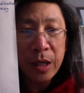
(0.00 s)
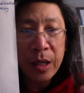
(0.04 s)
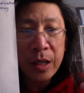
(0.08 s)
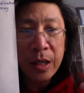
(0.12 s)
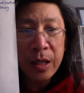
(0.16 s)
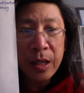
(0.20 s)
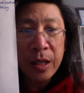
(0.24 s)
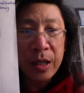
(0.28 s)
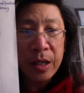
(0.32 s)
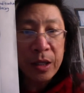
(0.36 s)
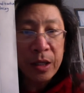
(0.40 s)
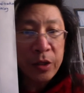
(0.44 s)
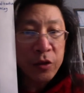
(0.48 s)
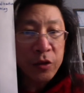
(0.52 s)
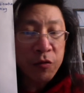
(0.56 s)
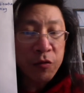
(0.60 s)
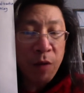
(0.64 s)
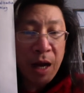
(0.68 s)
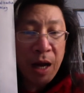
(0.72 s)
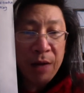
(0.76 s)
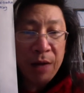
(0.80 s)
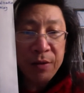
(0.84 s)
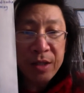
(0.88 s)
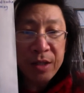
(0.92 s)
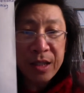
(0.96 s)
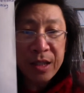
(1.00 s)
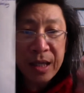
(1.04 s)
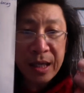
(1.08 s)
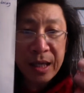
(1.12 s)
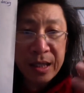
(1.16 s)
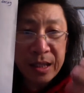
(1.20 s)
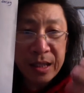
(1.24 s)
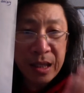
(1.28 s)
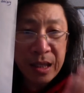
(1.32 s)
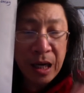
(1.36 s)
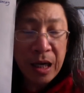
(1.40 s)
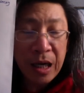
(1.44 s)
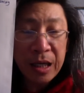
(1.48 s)
It drives
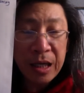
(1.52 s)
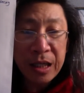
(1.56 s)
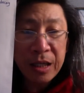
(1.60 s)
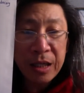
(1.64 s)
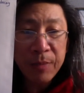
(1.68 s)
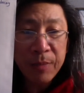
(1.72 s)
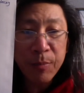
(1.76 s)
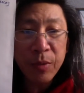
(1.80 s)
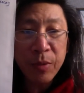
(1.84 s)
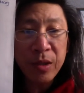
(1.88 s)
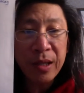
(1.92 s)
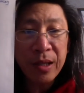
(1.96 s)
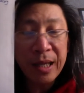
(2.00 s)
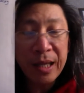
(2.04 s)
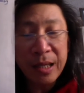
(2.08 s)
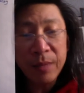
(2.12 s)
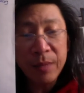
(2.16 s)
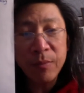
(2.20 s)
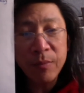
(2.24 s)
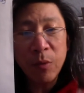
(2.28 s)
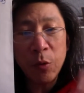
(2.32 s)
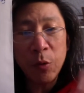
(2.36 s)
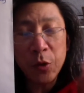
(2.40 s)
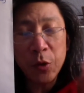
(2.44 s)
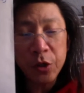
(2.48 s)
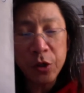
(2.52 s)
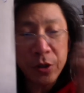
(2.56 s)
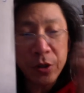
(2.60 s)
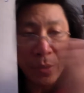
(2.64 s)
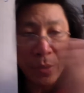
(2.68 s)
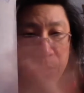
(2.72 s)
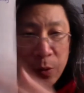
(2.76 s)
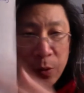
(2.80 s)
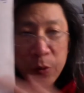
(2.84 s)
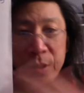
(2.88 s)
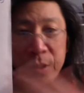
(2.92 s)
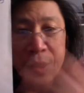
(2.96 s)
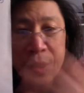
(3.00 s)
tectonic plate motion,
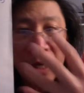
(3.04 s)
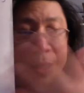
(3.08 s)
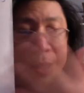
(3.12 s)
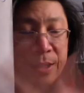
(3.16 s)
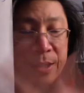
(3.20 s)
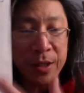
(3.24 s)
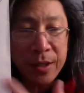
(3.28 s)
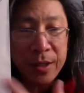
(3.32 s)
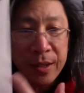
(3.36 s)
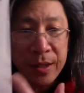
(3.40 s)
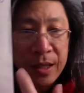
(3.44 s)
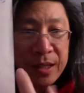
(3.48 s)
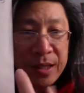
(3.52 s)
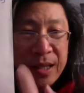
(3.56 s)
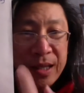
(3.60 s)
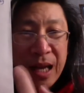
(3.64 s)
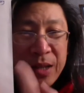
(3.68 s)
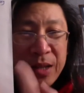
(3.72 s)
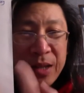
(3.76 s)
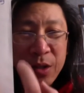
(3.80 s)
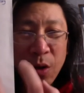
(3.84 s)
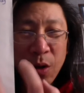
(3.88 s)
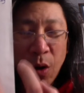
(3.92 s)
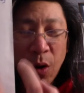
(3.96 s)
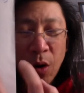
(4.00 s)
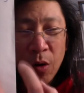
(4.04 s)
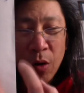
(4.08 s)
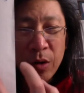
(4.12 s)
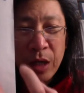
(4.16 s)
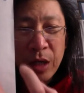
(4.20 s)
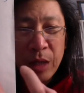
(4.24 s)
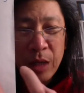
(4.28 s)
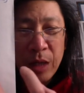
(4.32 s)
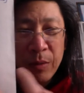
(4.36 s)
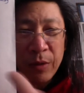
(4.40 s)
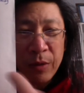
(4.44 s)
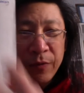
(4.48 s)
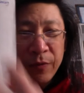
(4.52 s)
those kinds of things. That's all
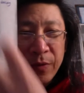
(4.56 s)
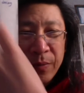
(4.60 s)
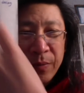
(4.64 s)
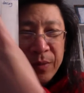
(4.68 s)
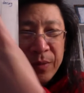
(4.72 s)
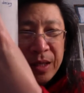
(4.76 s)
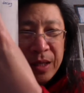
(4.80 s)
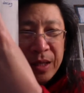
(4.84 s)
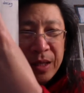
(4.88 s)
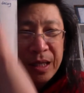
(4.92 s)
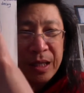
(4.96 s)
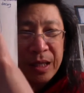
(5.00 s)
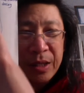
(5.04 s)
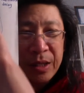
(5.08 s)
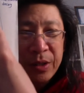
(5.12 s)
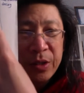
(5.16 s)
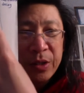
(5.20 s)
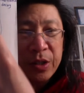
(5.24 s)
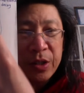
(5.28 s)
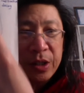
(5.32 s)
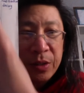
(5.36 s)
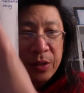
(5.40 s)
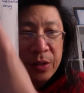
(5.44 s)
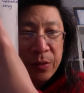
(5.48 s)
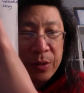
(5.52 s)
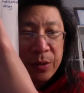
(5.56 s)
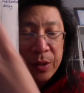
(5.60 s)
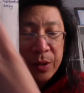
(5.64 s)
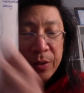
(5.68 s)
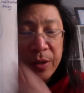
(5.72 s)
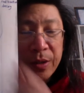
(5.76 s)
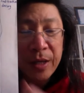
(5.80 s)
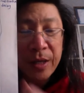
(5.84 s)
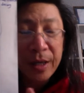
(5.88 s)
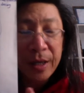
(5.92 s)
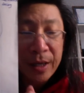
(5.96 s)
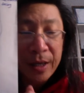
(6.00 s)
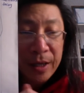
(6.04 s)
coming from the interior
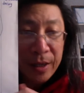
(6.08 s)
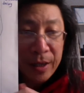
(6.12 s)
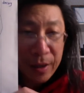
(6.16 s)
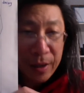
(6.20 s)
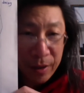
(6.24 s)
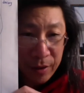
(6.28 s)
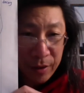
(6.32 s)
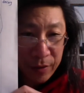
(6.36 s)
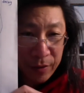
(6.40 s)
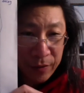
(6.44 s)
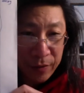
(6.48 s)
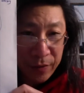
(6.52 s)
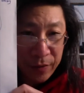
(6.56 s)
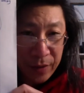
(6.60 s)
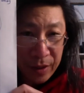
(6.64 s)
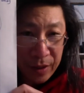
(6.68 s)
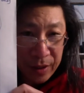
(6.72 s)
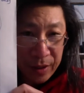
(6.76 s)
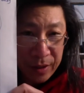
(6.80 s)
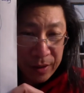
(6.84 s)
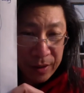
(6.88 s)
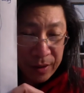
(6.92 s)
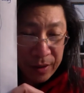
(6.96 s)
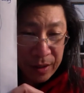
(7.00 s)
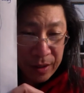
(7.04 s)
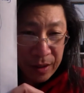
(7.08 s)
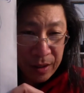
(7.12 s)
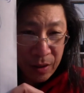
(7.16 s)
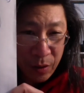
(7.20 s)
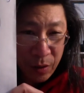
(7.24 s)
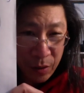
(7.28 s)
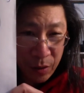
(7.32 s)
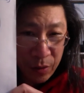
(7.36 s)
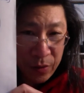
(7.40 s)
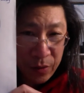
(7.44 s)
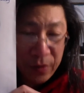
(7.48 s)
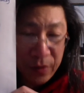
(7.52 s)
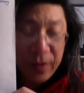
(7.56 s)
of the
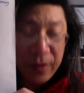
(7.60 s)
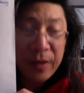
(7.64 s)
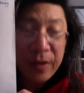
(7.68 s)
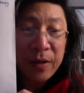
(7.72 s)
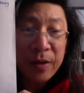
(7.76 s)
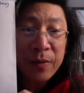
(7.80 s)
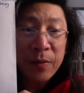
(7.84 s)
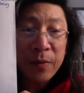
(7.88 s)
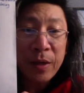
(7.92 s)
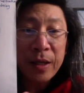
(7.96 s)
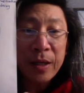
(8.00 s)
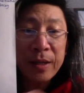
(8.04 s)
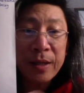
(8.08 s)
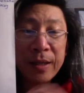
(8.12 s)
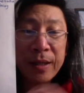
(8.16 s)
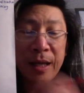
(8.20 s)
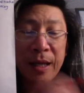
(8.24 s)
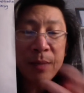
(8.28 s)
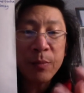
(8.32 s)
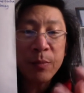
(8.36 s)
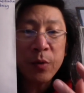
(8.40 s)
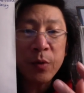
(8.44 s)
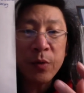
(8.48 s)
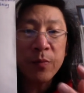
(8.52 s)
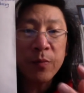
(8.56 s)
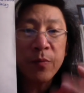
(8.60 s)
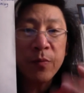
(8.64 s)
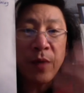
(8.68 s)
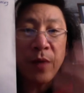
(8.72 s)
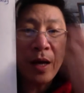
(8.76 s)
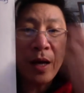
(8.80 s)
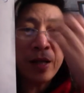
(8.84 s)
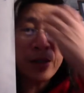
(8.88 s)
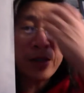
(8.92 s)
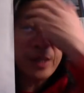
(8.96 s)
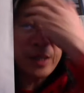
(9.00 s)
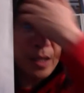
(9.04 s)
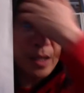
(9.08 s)
Earth, right? And that
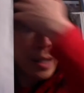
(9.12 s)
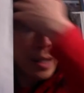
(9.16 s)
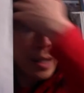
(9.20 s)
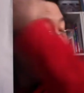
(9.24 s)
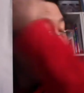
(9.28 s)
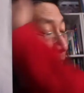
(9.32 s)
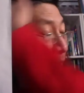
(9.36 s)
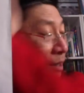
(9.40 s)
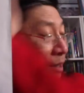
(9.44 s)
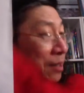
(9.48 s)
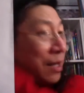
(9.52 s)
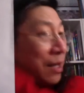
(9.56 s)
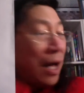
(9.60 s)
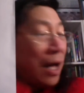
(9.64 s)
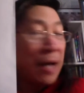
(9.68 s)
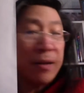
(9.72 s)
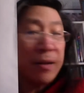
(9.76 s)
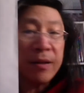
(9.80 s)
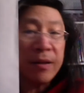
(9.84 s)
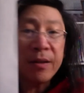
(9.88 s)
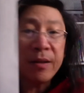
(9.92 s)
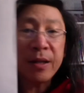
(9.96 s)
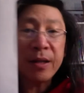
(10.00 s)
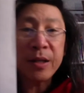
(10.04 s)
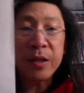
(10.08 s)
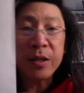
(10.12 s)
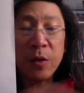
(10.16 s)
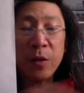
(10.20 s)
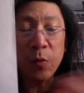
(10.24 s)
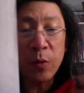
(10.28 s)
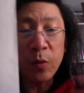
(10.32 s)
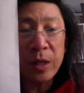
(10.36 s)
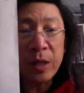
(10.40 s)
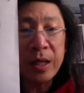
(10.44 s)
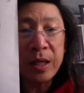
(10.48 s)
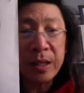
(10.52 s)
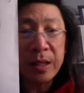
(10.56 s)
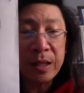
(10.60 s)
provides a lot of the things that
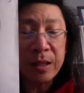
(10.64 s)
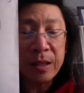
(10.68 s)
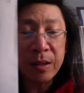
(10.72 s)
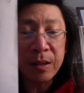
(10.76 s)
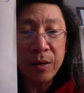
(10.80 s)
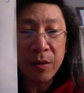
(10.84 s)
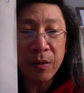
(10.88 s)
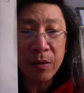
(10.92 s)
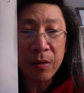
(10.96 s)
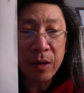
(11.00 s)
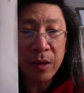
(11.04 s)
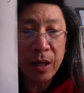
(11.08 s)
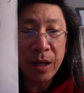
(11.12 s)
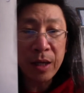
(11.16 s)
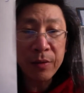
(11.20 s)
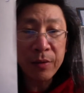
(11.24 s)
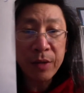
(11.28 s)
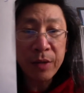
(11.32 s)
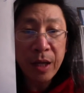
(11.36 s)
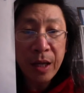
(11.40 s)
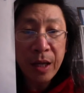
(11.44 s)
we need in our lives.